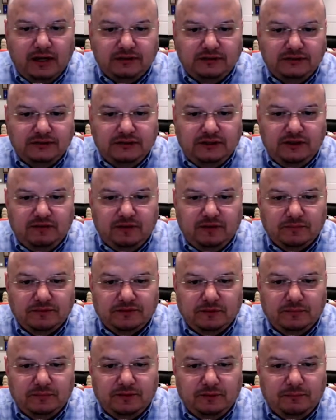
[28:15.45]
to give them
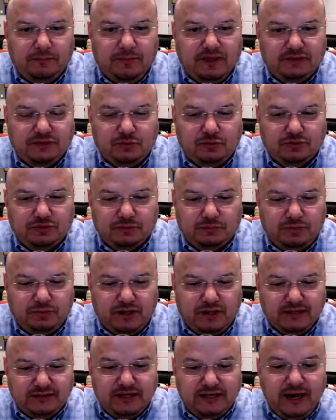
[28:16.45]
some of the best school
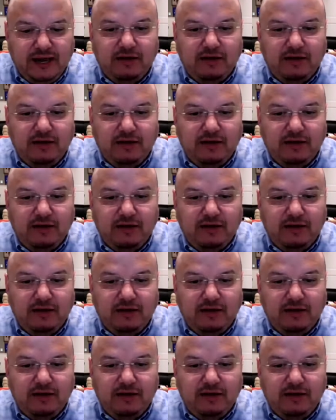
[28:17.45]
supplies.